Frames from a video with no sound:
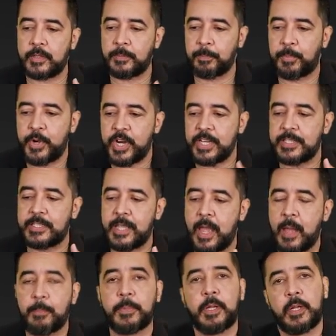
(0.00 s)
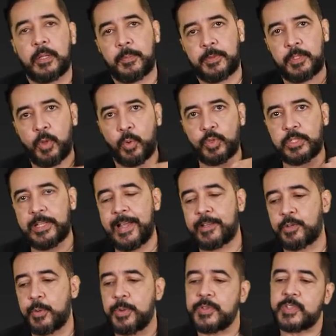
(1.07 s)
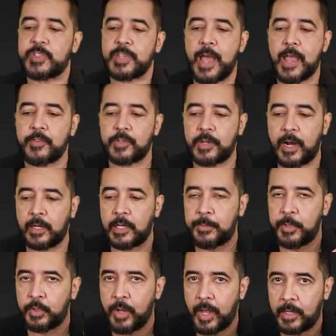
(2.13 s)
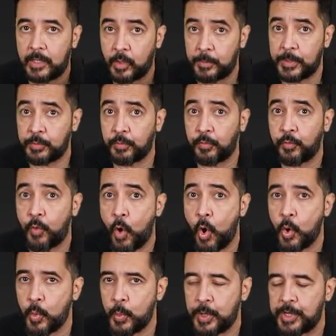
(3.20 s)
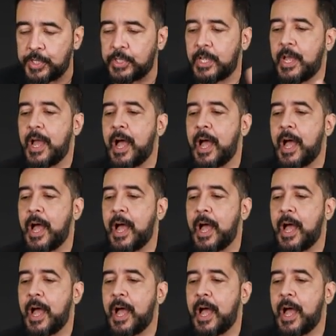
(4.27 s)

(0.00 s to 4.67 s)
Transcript: brings them, those lateral incisor, a little bit forward,